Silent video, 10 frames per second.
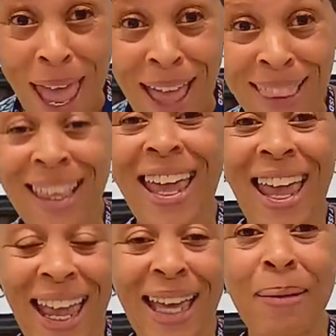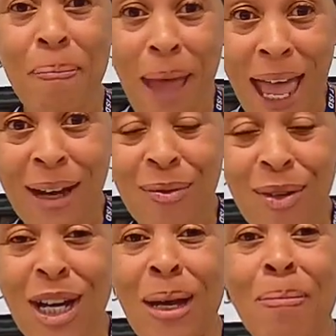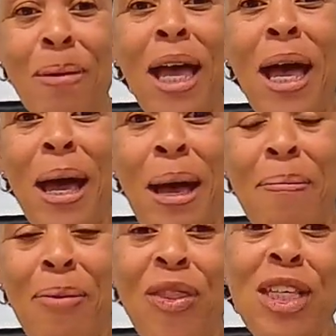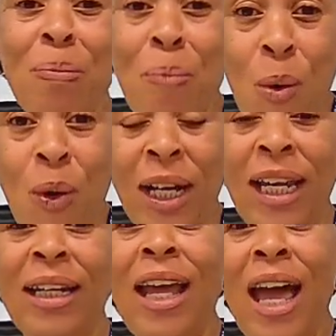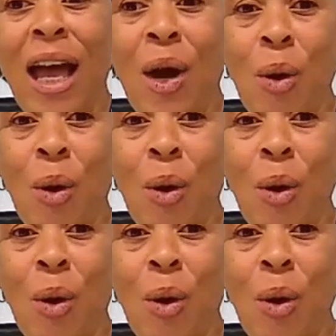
bath, and back rub um, this morning.